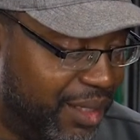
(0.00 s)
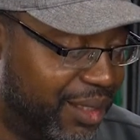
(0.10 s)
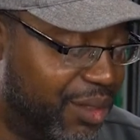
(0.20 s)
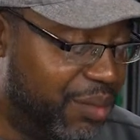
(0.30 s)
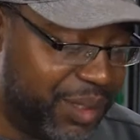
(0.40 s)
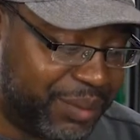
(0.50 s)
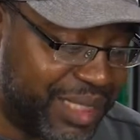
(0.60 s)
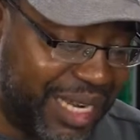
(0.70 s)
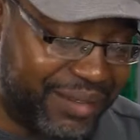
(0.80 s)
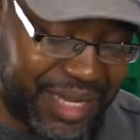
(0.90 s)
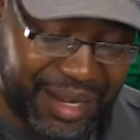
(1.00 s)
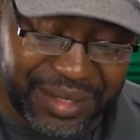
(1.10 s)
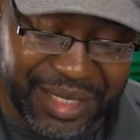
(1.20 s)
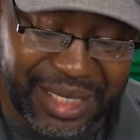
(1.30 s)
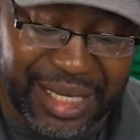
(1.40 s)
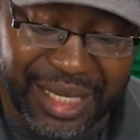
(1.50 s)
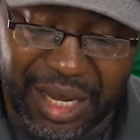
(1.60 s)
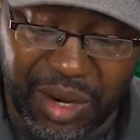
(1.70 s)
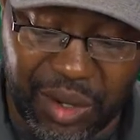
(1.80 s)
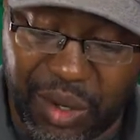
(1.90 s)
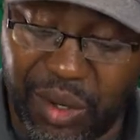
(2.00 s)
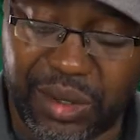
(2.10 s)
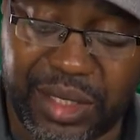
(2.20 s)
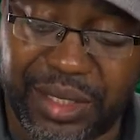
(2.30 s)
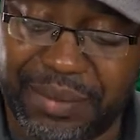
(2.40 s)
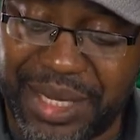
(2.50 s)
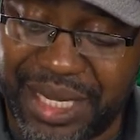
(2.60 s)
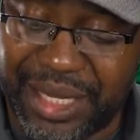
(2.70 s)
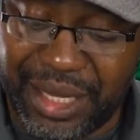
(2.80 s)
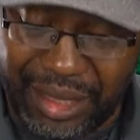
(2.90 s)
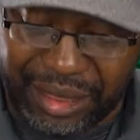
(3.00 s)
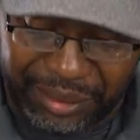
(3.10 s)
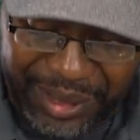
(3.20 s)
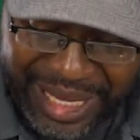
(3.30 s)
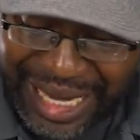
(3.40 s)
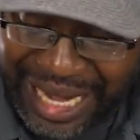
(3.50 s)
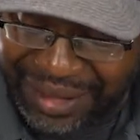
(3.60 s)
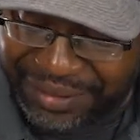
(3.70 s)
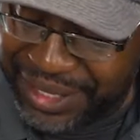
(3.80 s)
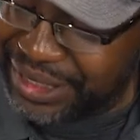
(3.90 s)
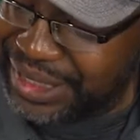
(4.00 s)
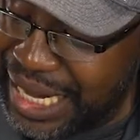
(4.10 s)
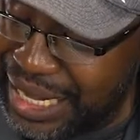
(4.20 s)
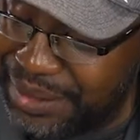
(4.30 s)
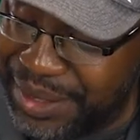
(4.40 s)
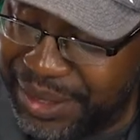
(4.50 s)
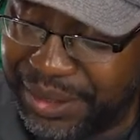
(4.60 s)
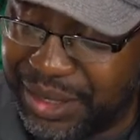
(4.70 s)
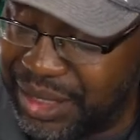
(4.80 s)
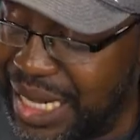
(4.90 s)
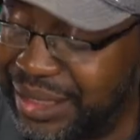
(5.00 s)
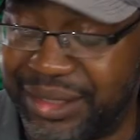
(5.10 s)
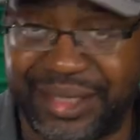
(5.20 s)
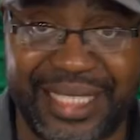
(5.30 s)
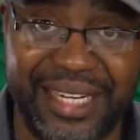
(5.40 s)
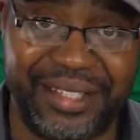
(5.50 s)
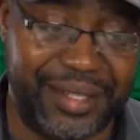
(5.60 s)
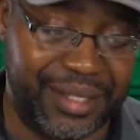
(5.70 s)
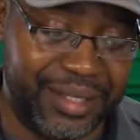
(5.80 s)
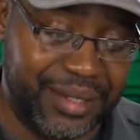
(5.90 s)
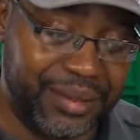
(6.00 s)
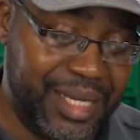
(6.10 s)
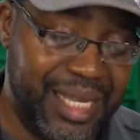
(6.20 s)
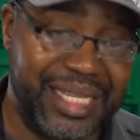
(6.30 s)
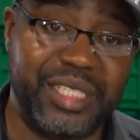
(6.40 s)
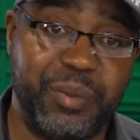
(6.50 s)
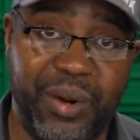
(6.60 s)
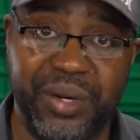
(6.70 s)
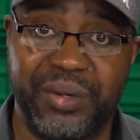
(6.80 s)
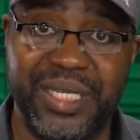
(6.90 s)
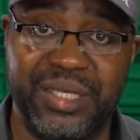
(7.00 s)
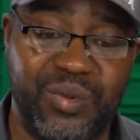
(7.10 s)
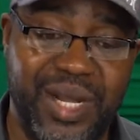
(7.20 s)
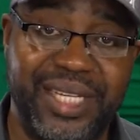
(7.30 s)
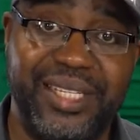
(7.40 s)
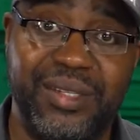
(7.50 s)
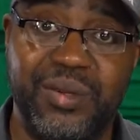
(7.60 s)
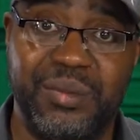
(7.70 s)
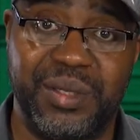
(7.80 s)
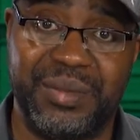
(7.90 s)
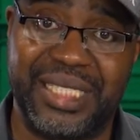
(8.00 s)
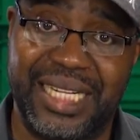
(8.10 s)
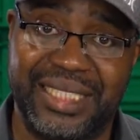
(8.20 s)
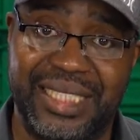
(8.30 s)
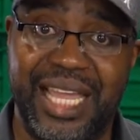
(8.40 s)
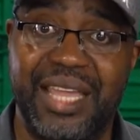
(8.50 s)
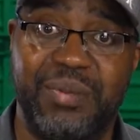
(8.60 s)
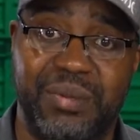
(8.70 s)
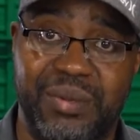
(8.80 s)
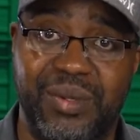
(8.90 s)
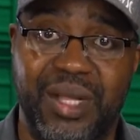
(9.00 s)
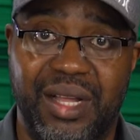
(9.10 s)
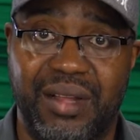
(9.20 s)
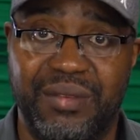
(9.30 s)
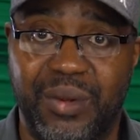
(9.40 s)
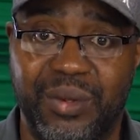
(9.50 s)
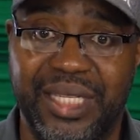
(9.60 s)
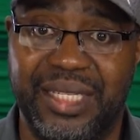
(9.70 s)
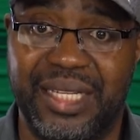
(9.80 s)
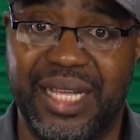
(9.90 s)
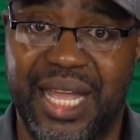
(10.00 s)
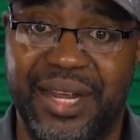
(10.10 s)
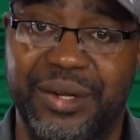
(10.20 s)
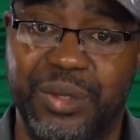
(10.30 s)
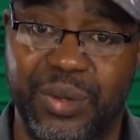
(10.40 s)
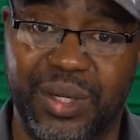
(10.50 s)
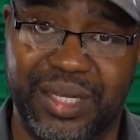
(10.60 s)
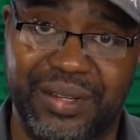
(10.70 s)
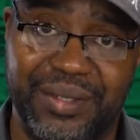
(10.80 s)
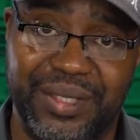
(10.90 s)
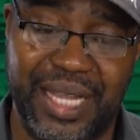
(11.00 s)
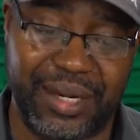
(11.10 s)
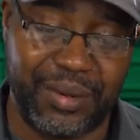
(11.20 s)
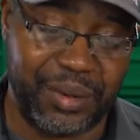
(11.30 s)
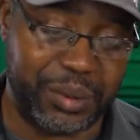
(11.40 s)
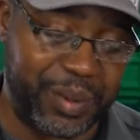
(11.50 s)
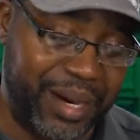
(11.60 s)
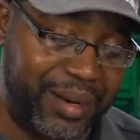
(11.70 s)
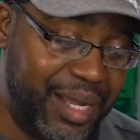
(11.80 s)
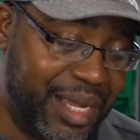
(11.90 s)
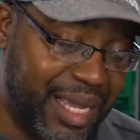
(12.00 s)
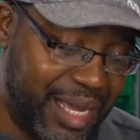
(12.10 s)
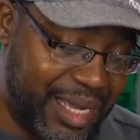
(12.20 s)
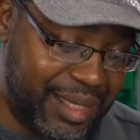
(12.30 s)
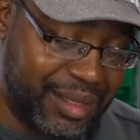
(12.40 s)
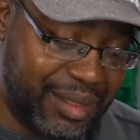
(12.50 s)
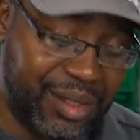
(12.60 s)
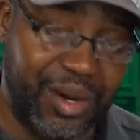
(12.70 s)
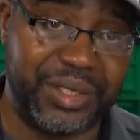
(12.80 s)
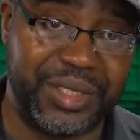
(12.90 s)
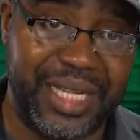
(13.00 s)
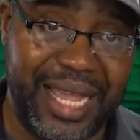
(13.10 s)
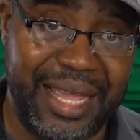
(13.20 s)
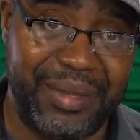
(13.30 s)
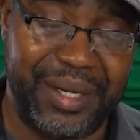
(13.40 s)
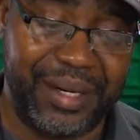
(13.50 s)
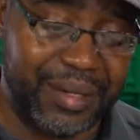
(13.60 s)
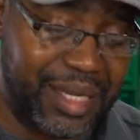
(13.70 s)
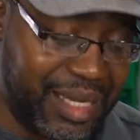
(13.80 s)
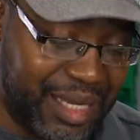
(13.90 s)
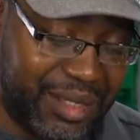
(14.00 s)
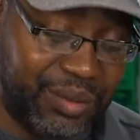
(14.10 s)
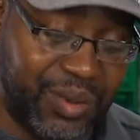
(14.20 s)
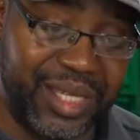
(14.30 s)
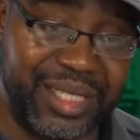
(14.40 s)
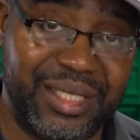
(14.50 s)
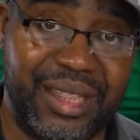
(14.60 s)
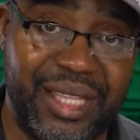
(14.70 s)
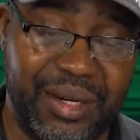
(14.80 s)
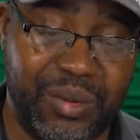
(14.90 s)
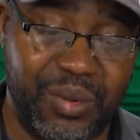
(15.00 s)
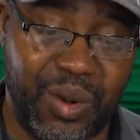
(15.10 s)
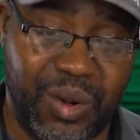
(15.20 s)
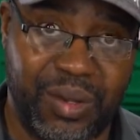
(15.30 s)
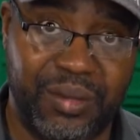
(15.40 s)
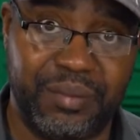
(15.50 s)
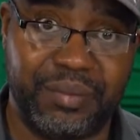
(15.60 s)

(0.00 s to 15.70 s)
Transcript: the aluminum shafts obviously are all going to be 3.5 inch diameter. That's standard on those. That's part of the reason why the aluminum is actually capable of holding higher torque levels and horsepower. The larger diameter, as well as the thicker wall,